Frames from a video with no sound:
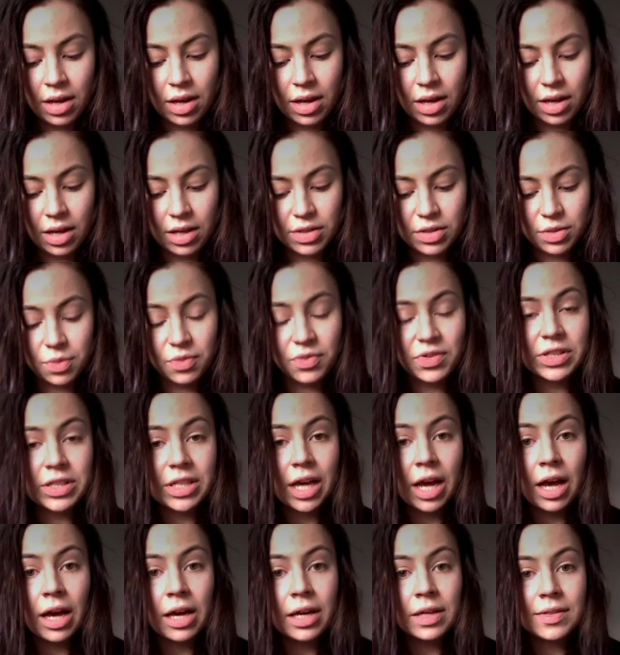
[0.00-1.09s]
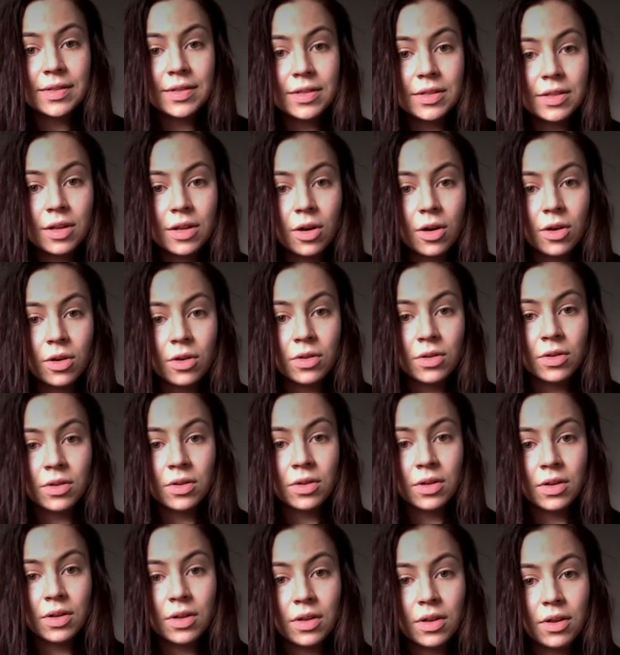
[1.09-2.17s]
uh, some of the dyes
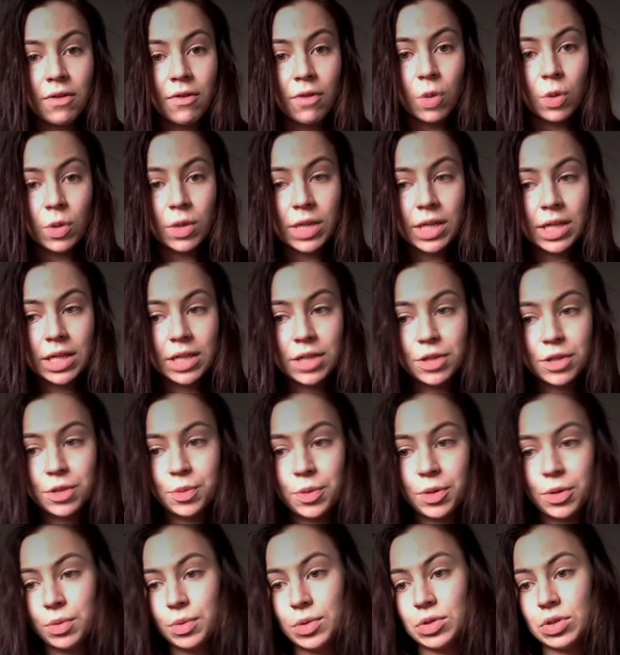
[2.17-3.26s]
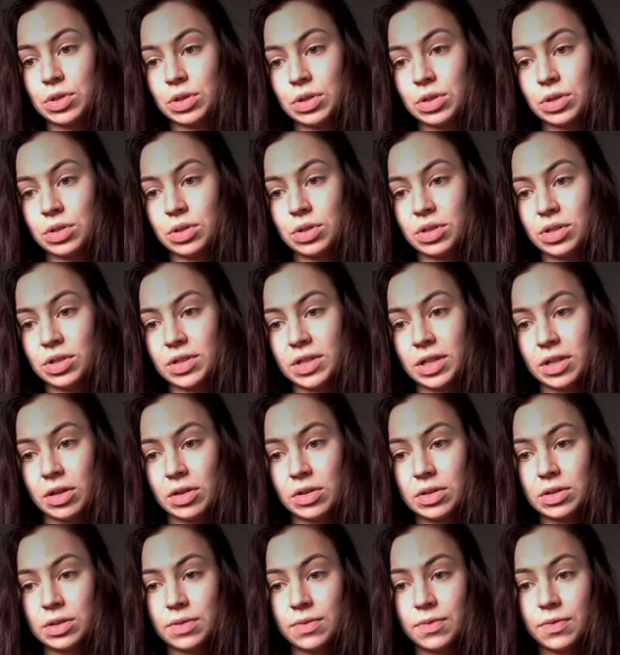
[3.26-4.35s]
on the foliage, but we'll just stick
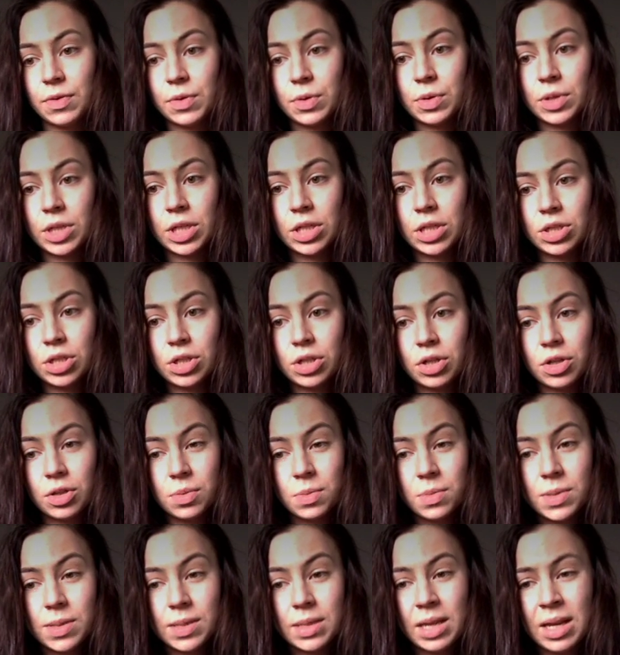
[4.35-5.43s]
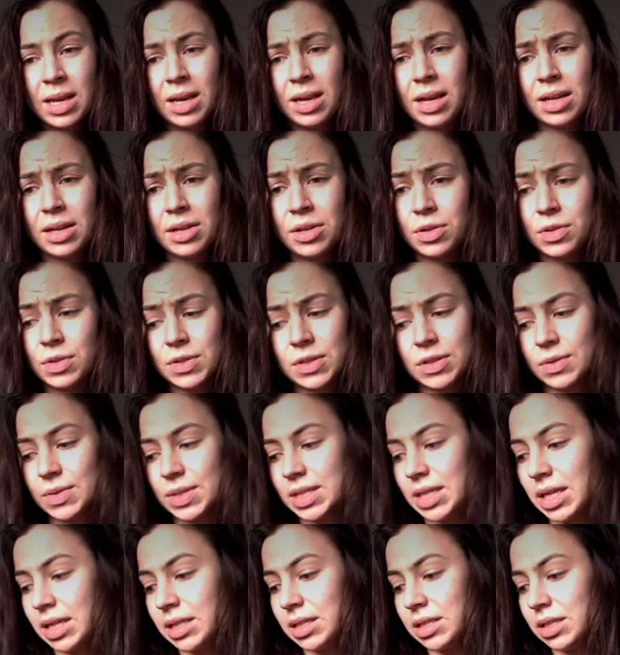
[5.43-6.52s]
on some foliage clumps. And he also
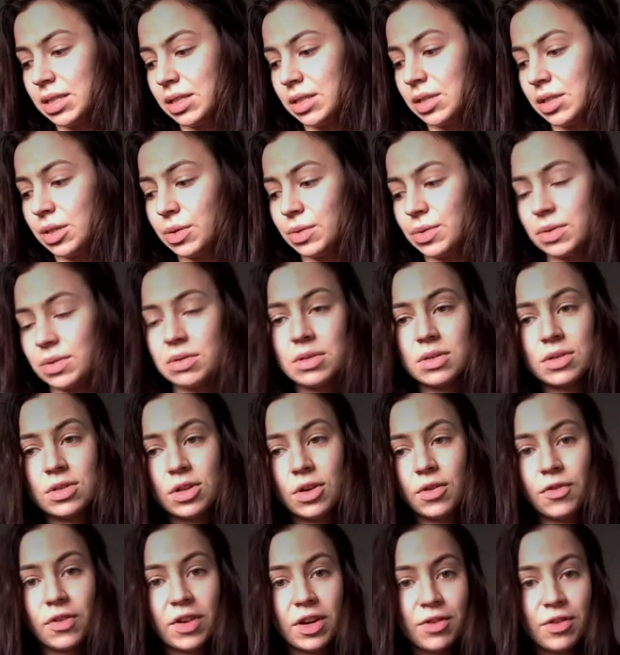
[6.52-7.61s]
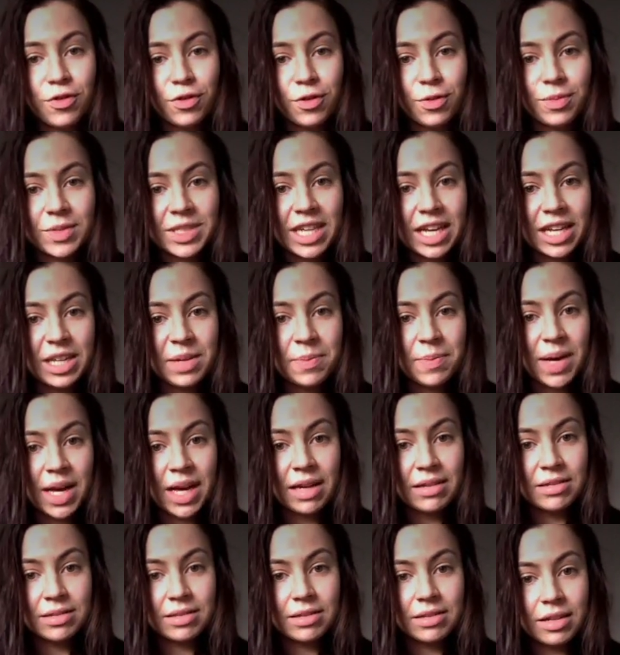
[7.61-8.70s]
said to use stuffing from teddy
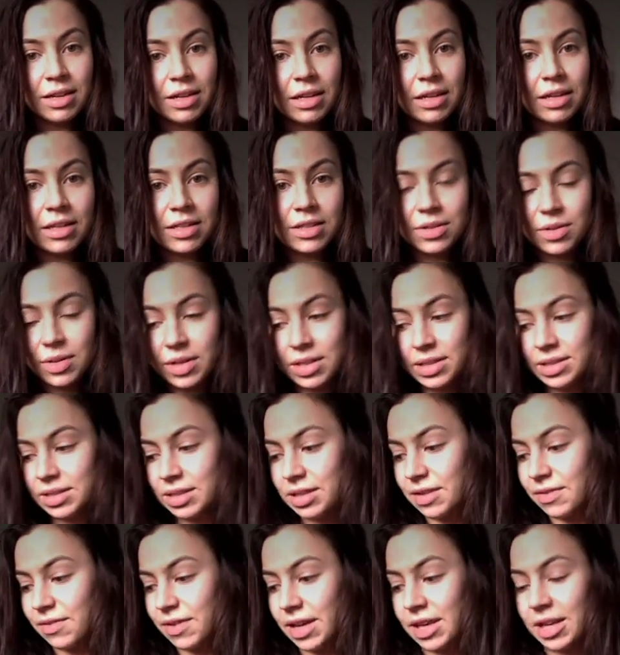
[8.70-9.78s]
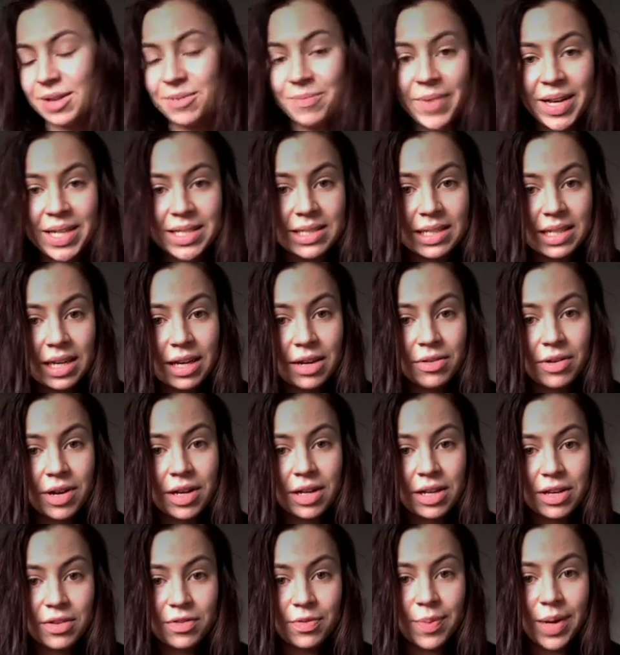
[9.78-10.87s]
bears, so I'll see if I can massacre
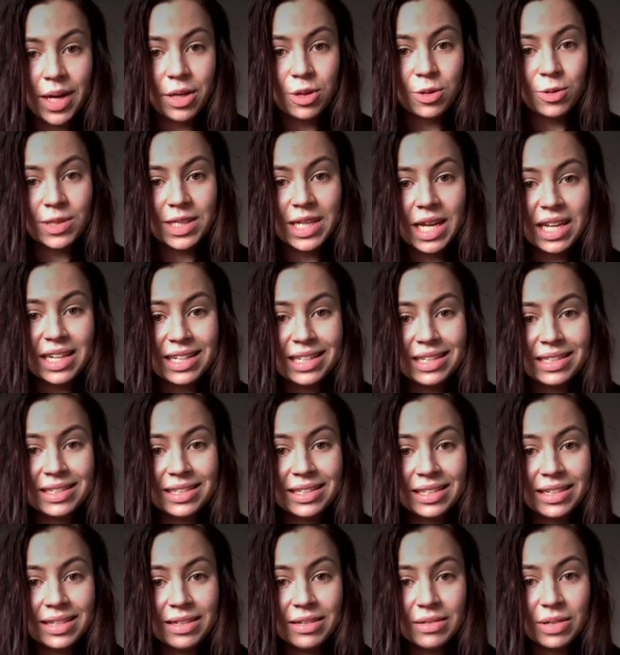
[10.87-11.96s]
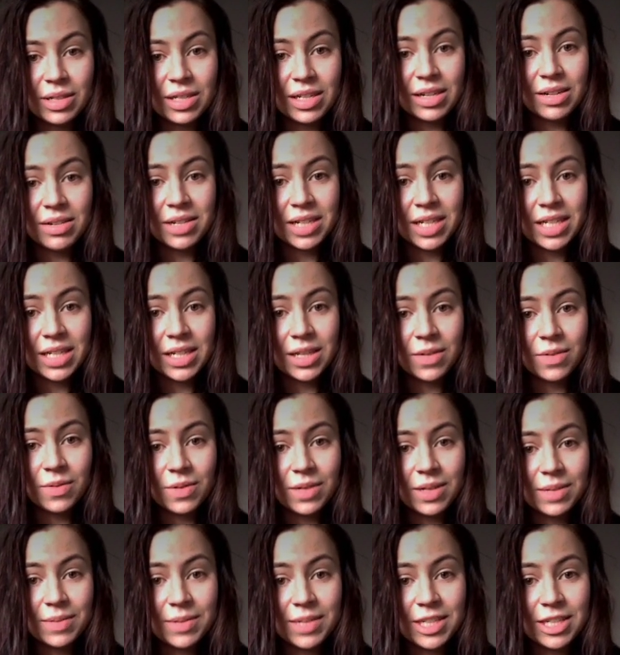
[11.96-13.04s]
any of my old teddies, which I really don't
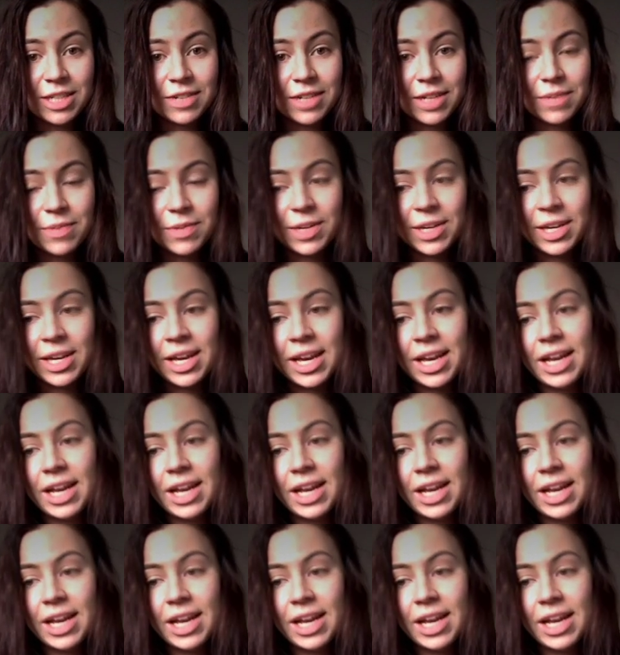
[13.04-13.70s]
want to be doing, but